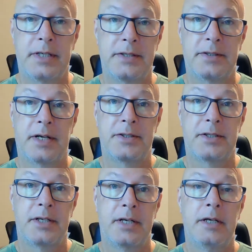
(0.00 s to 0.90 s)
it as
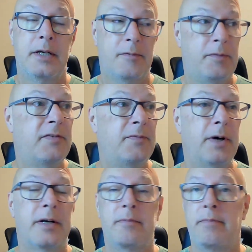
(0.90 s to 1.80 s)
such. Beef,
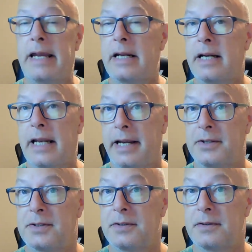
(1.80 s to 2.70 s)
butter, bacon, and
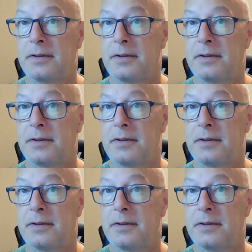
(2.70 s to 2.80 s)
eggs.